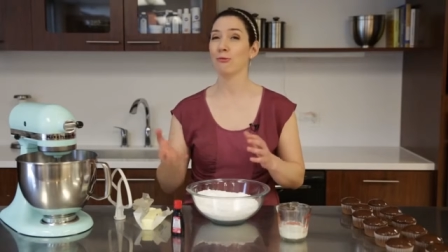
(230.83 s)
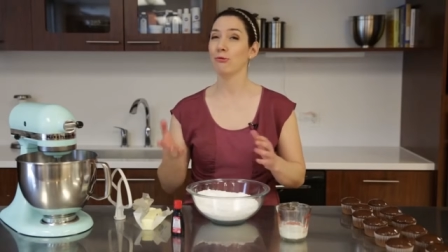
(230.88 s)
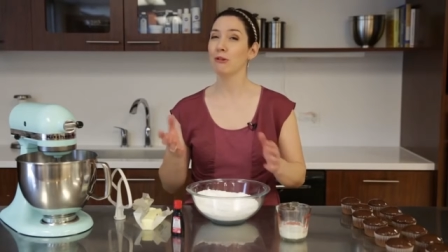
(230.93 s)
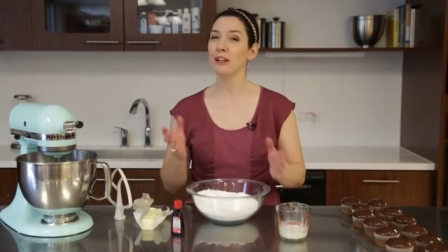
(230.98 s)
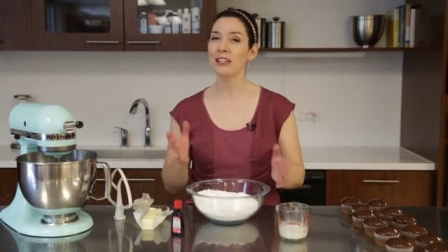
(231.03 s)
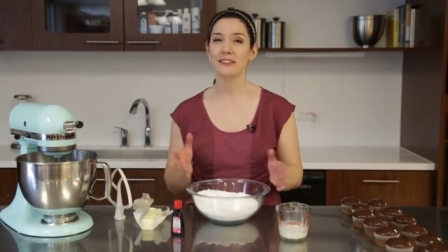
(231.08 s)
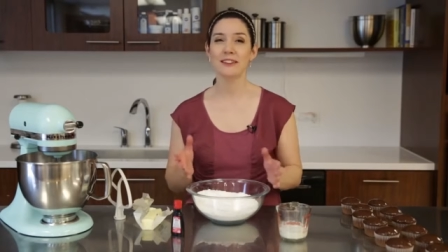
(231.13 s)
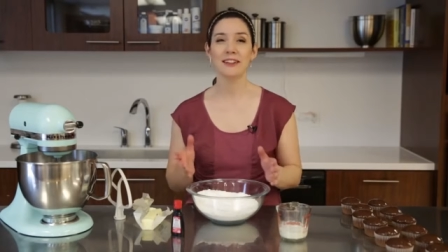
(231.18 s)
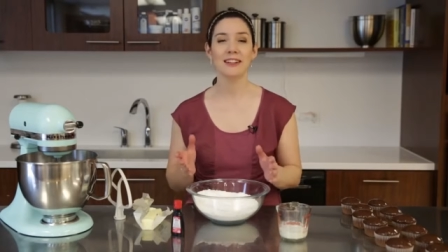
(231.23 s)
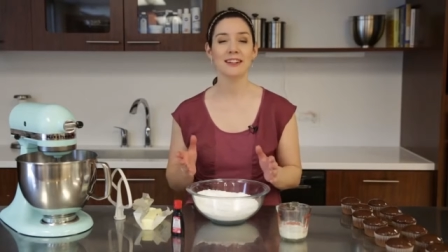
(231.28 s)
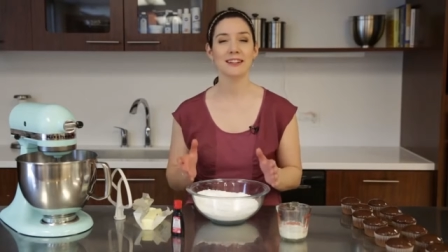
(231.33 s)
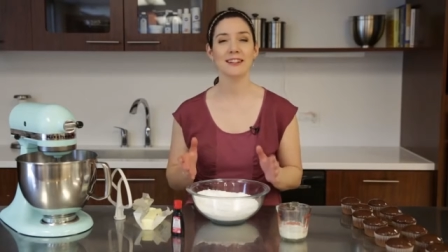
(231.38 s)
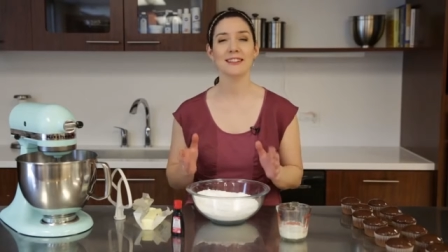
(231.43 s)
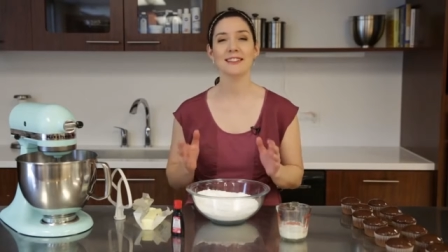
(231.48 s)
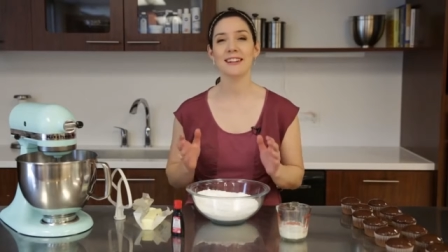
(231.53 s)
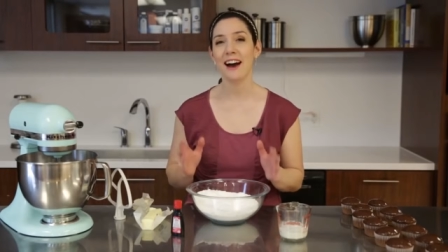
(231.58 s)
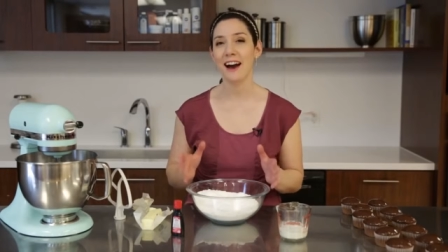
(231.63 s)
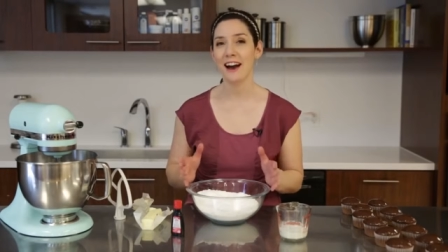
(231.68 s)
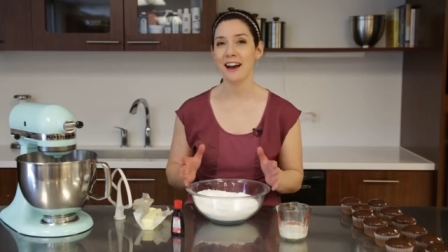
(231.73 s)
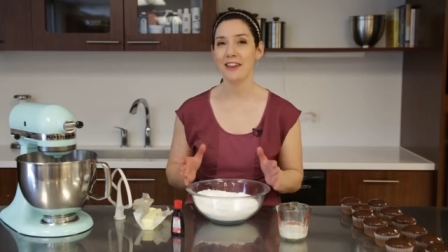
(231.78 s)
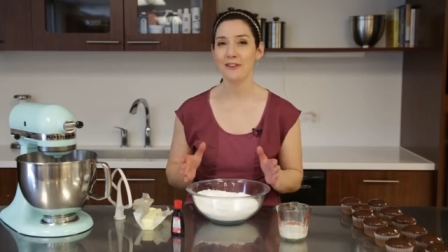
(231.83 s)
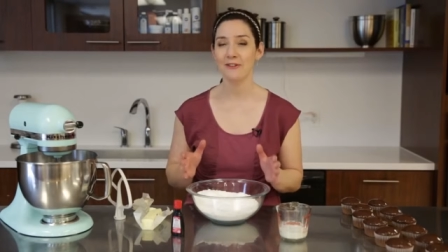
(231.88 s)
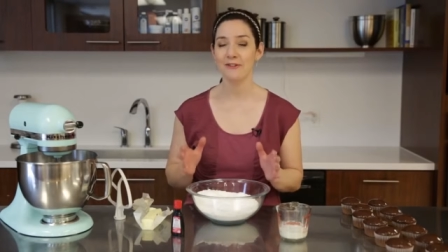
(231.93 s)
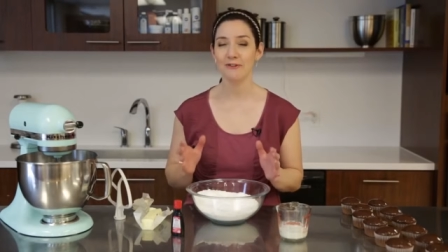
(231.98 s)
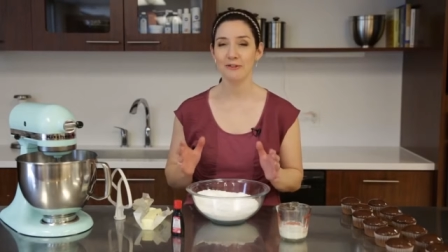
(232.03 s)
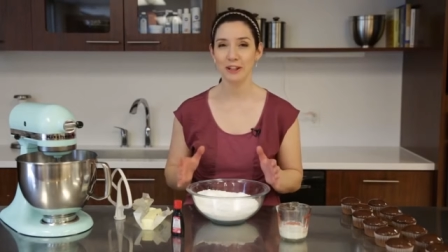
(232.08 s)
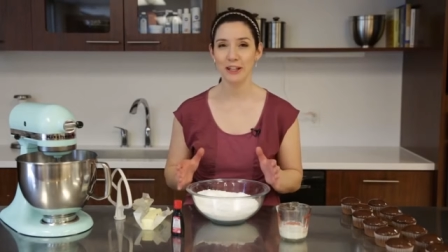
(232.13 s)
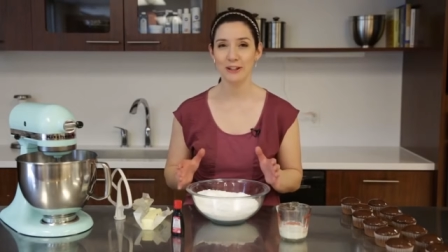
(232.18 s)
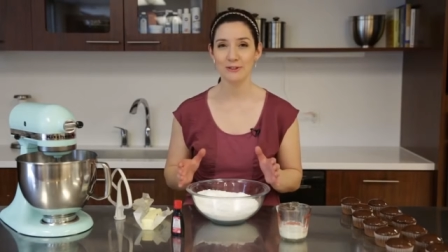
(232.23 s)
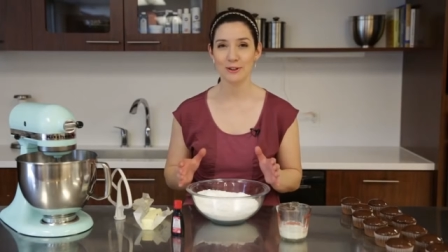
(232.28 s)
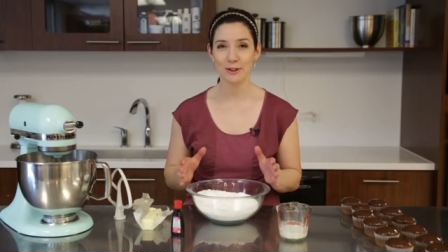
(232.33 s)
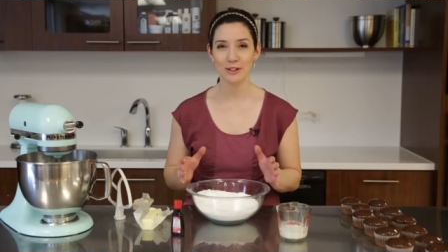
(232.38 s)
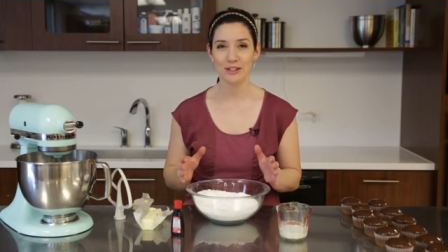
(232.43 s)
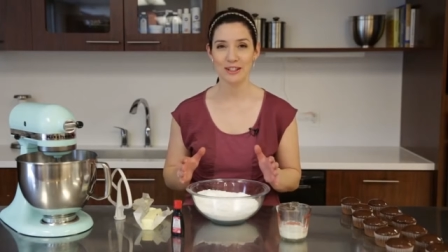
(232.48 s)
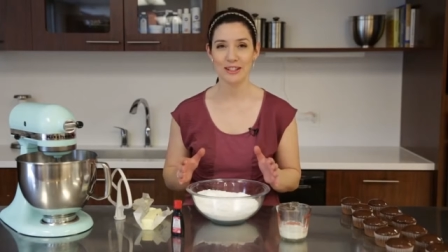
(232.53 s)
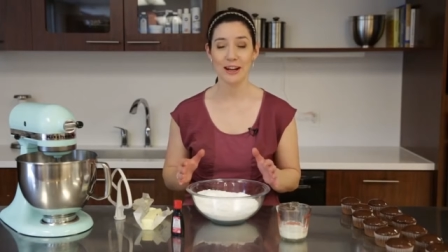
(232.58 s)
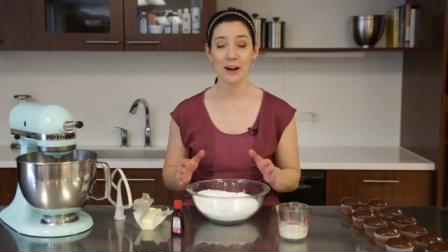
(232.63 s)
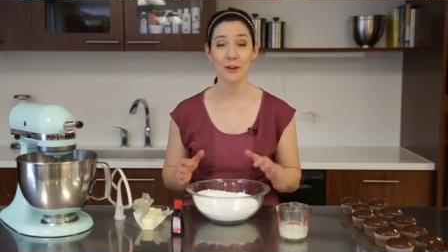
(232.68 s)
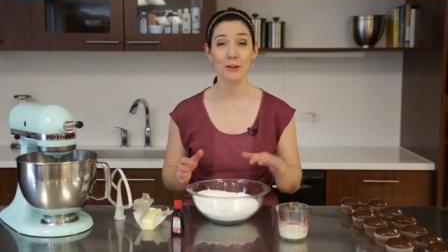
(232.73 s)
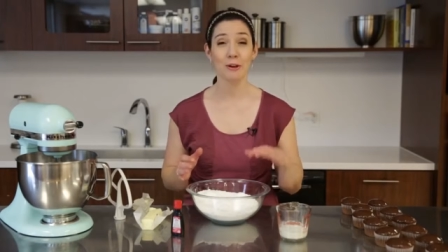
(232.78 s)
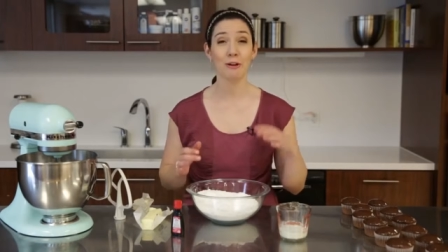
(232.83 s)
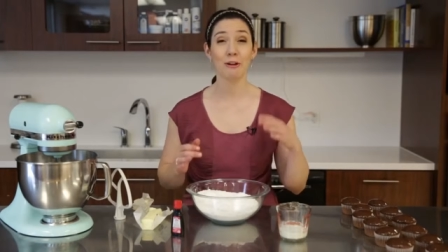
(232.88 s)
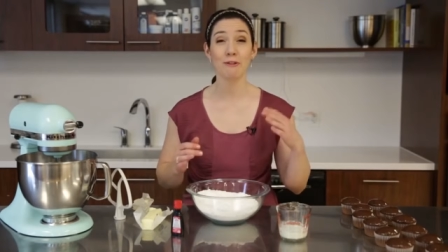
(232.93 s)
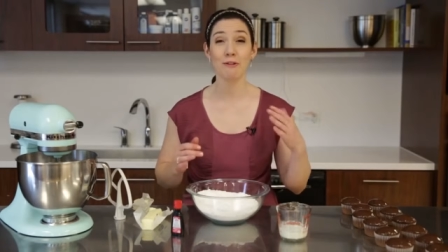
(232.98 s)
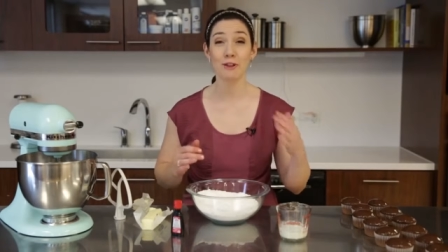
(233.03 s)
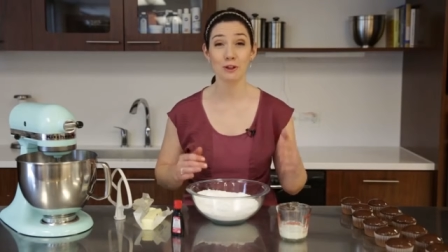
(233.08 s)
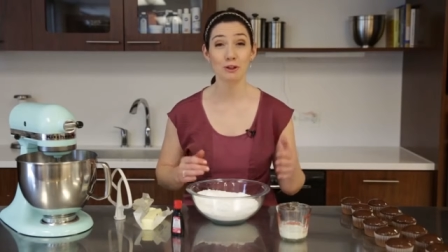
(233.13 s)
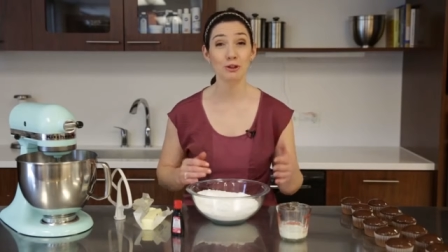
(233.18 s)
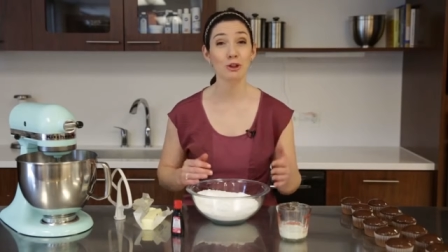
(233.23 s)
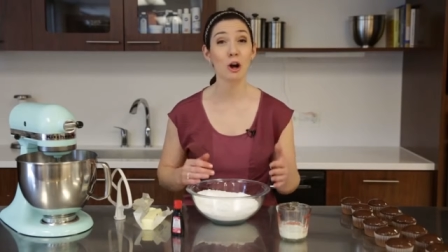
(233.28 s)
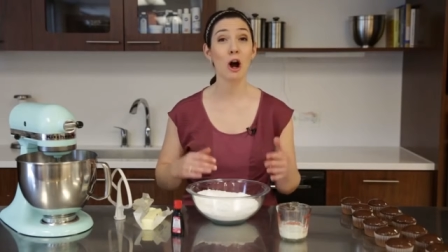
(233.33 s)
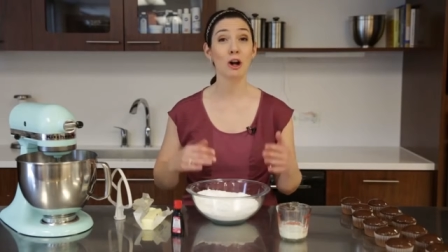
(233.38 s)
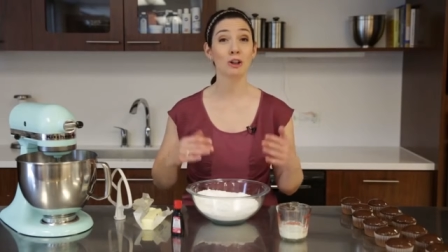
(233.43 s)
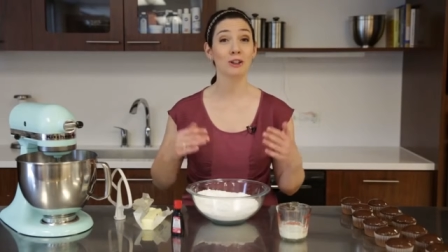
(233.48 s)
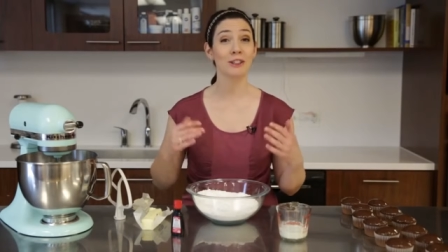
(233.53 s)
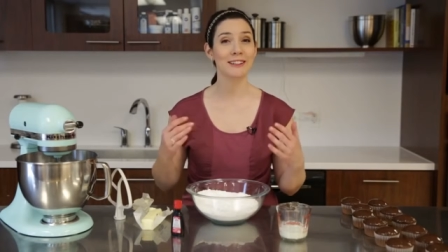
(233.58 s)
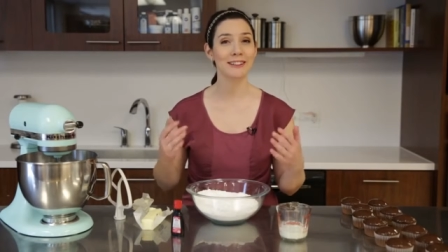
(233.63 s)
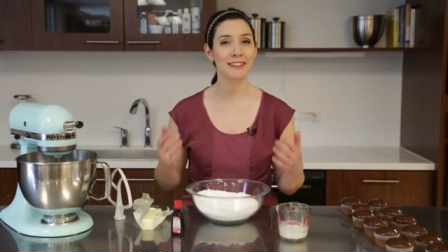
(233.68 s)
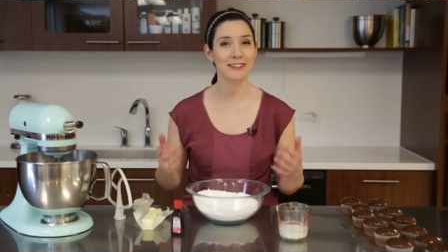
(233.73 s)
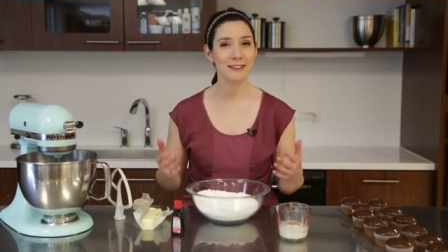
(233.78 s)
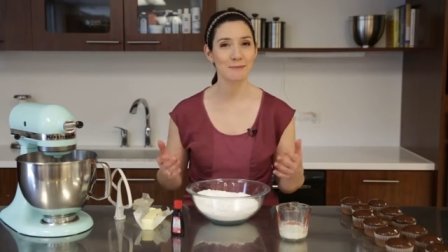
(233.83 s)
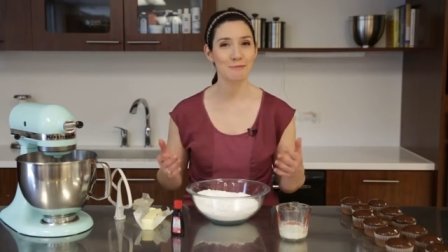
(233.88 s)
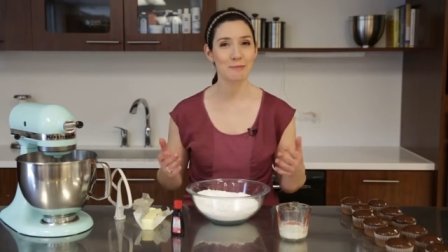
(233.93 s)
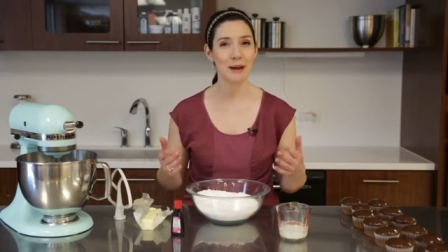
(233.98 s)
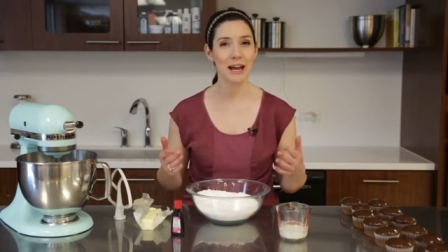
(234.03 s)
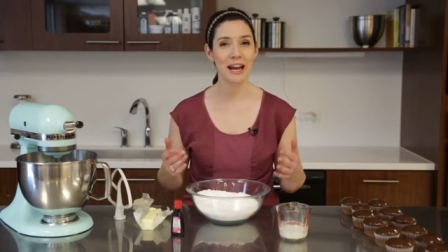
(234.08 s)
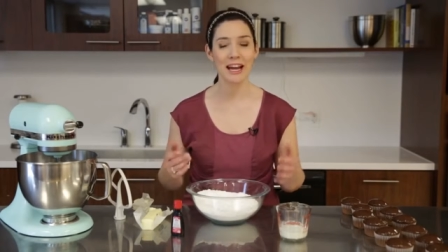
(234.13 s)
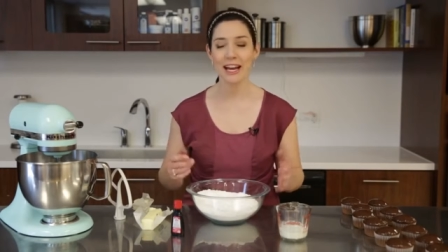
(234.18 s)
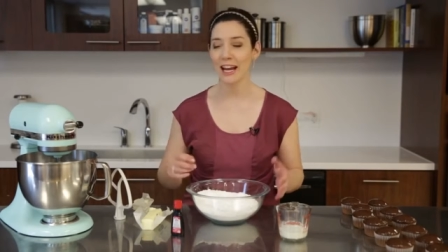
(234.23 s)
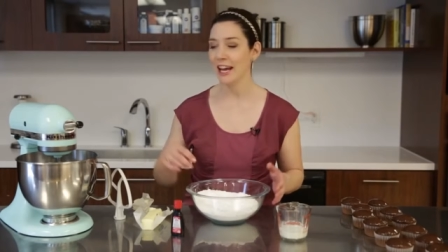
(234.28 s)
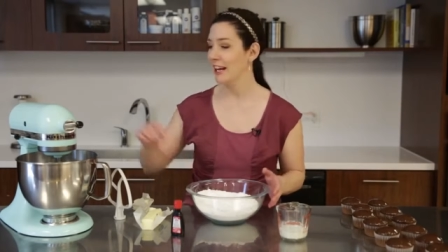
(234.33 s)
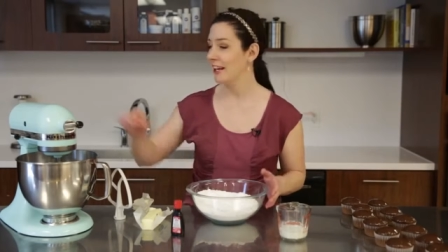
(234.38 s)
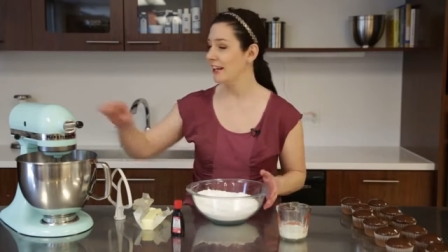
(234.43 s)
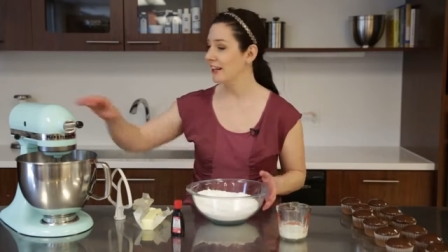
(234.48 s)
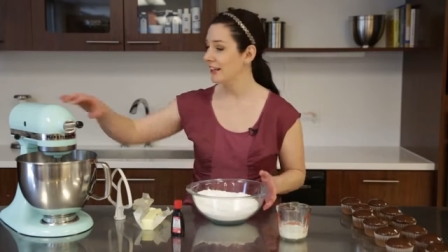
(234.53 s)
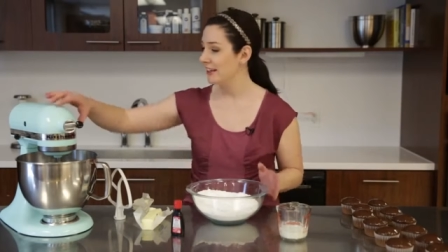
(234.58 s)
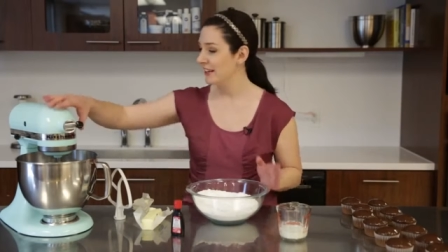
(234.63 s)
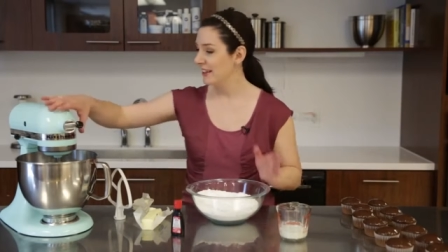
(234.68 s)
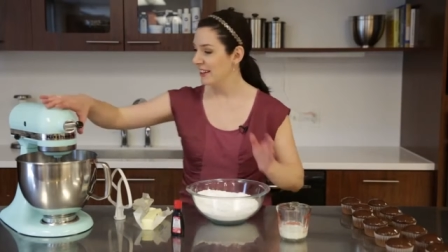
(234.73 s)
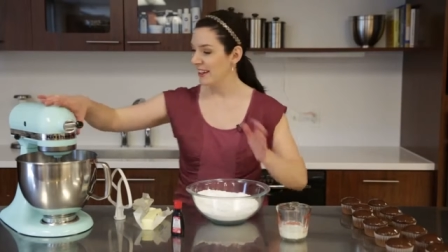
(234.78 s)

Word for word: really gonna tie the flavors together of the chocolate and the bacon.